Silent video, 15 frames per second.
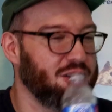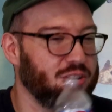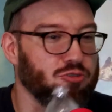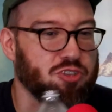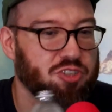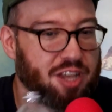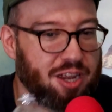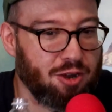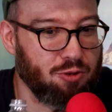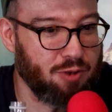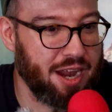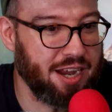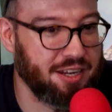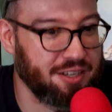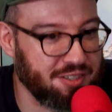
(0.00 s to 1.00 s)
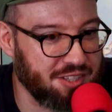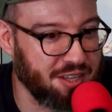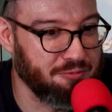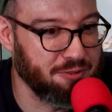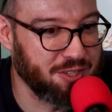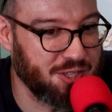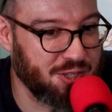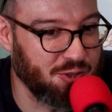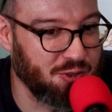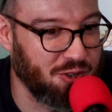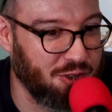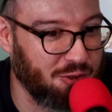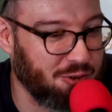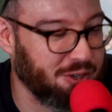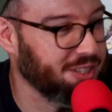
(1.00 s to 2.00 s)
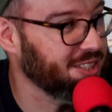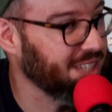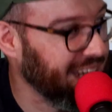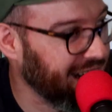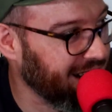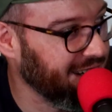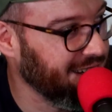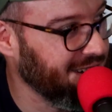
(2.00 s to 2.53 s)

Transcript: You stare right into someone's soul where it's like,